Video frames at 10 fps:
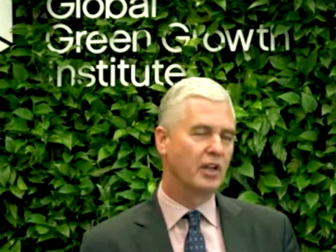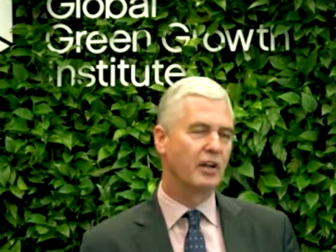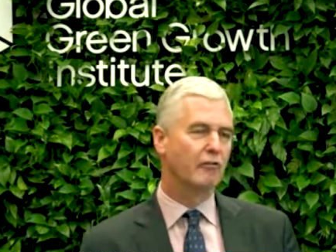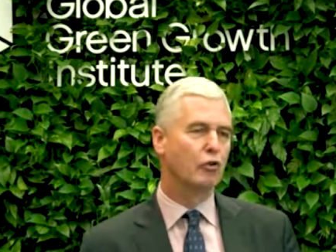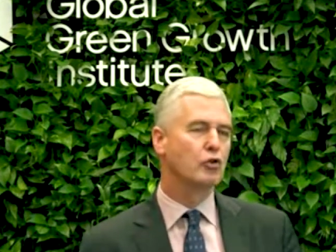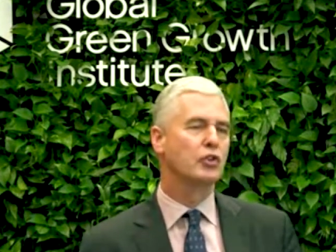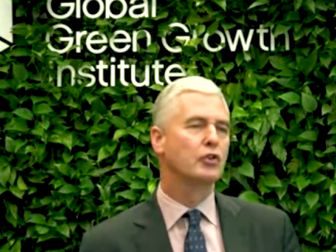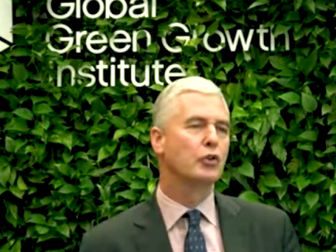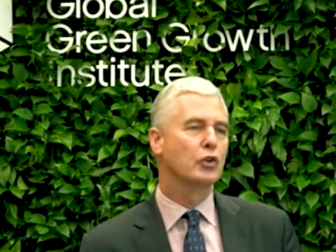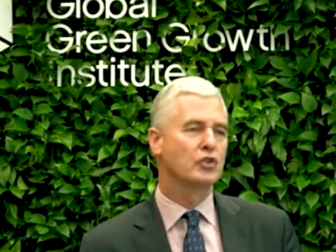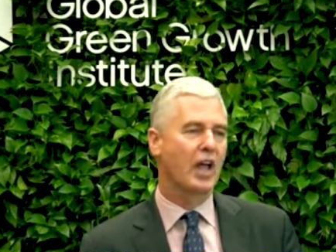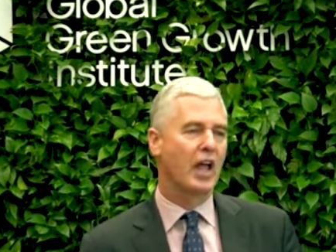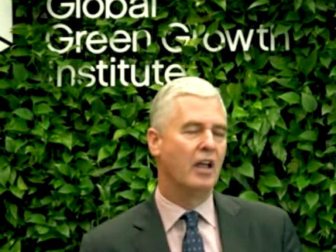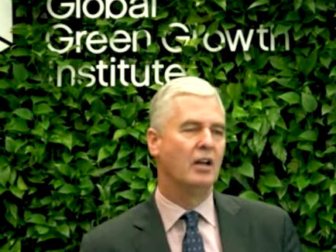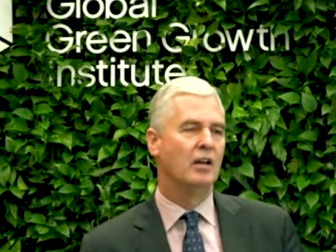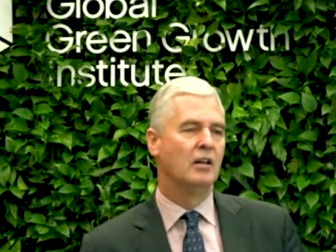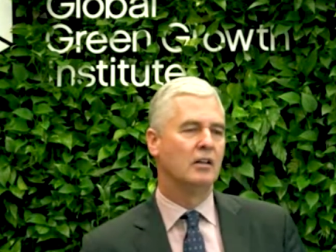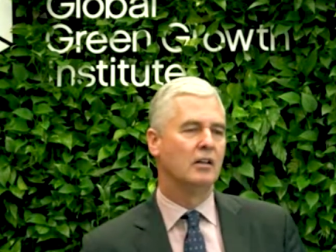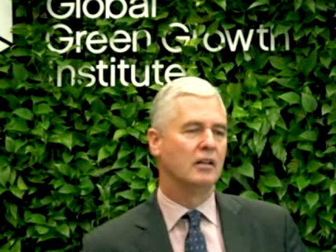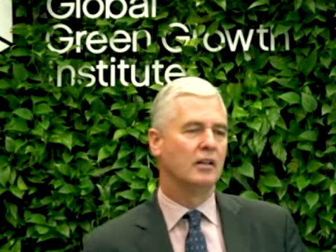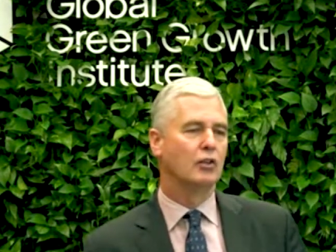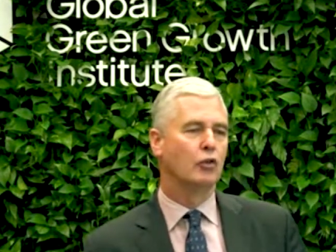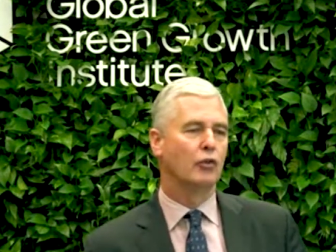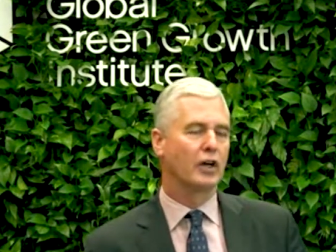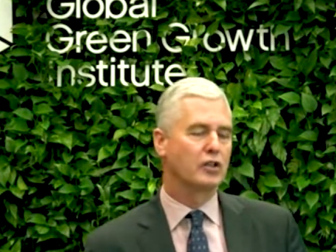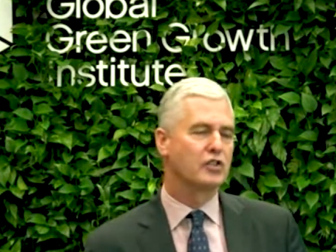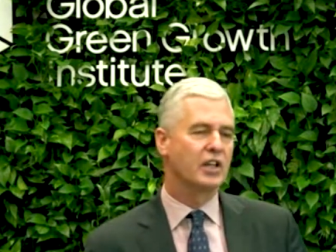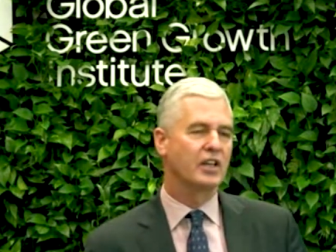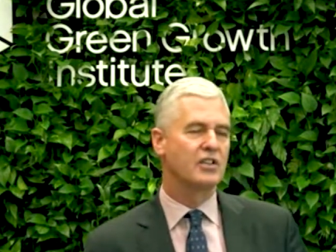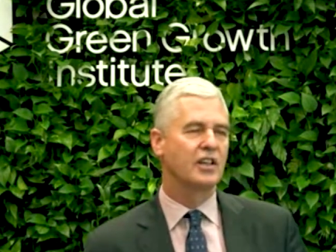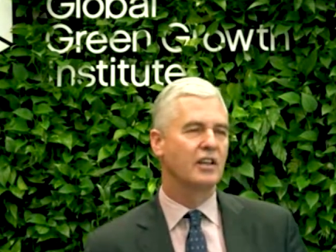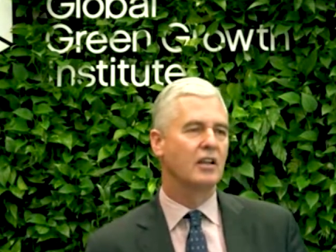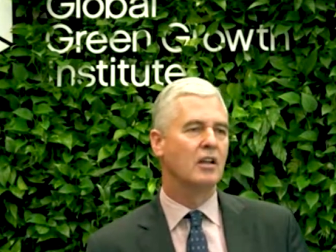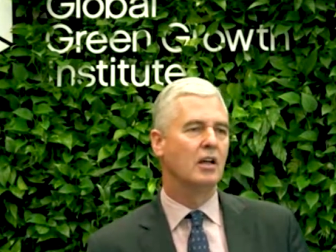a revolution, you could say. In 2016,